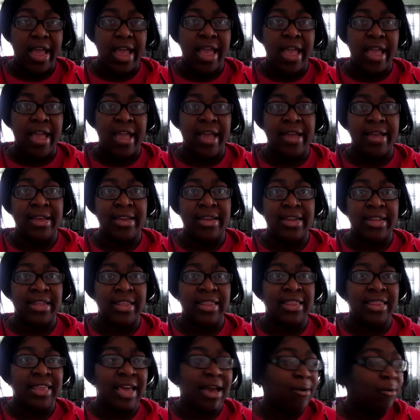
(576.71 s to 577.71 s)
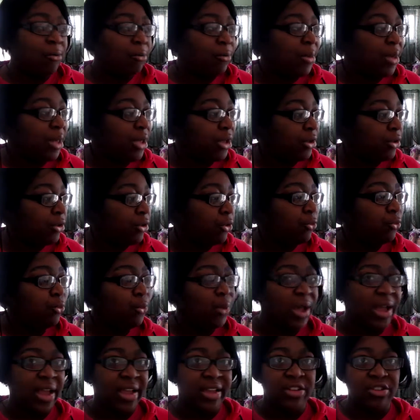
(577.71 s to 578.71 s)
And that would be a good
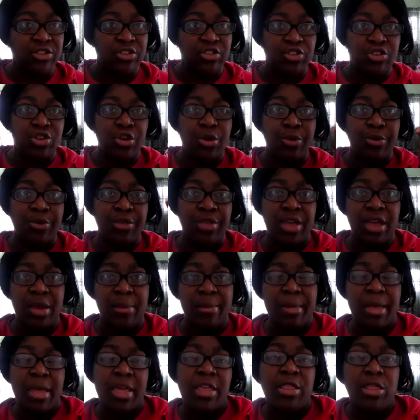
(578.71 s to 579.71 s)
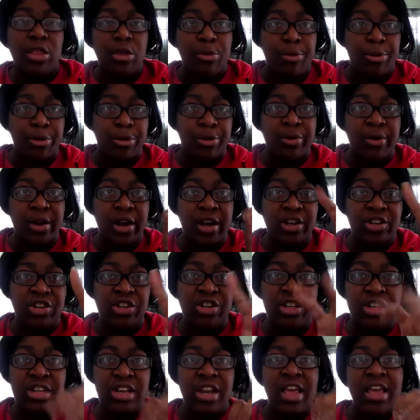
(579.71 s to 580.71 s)
way to show them the
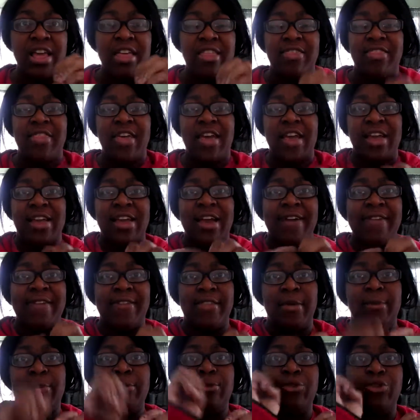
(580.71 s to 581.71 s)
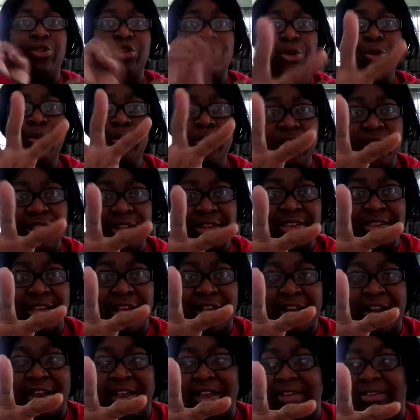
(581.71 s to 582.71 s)
progression that got them to the
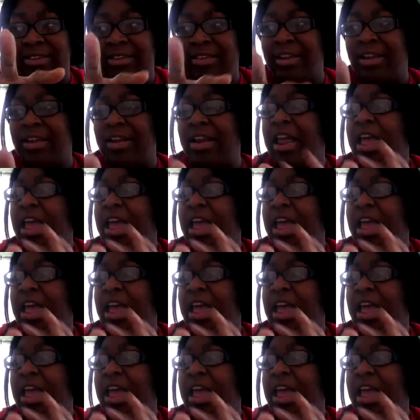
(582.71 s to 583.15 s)
inciting incident